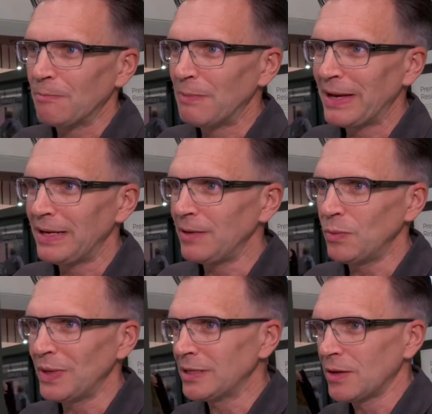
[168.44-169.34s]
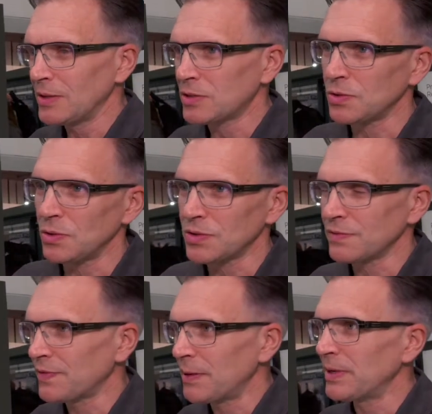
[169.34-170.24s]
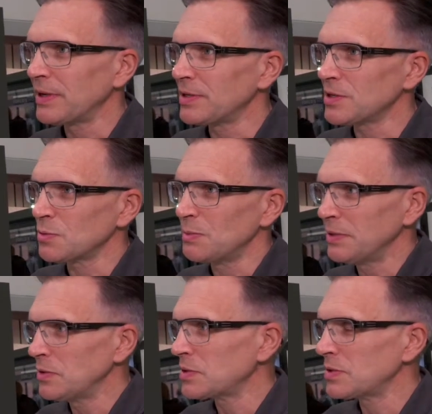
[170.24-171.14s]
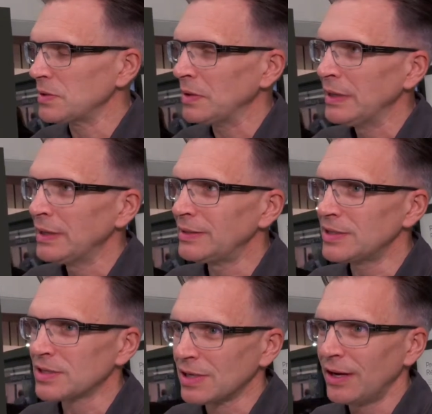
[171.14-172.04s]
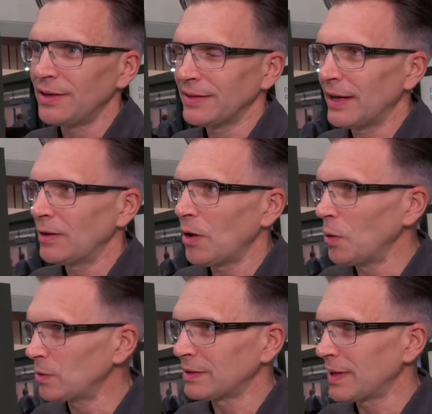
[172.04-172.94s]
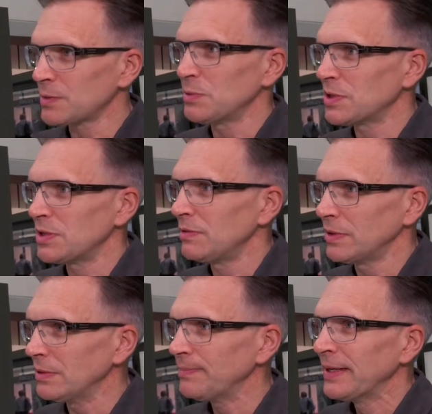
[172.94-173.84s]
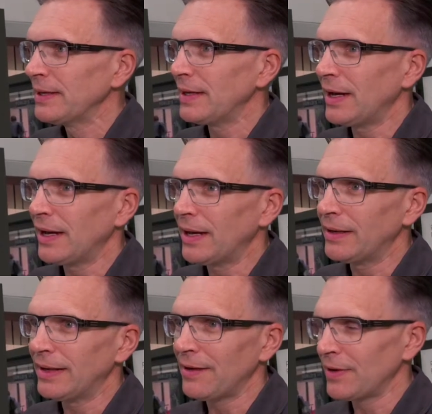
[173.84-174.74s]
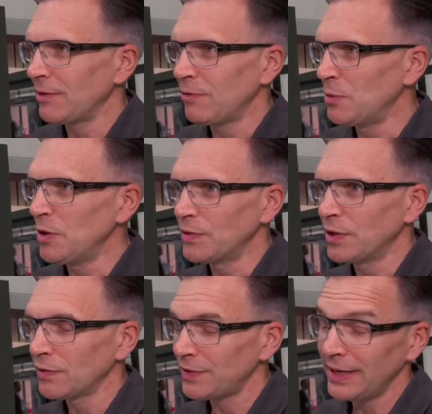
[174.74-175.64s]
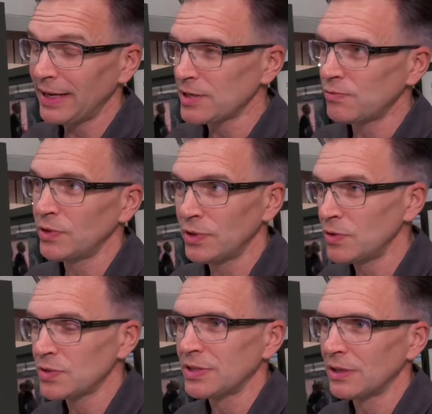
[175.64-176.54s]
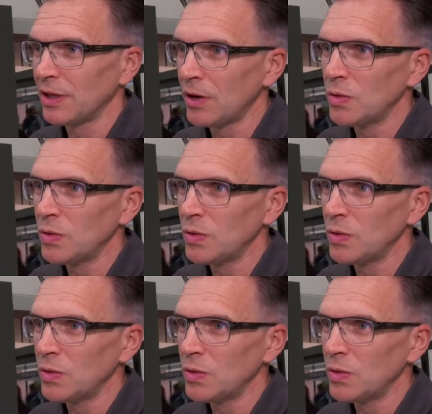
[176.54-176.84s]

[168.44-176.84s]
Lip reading: many window installers and fabricators will be used to discarding that old glass material and having it removed, and often it gets reused in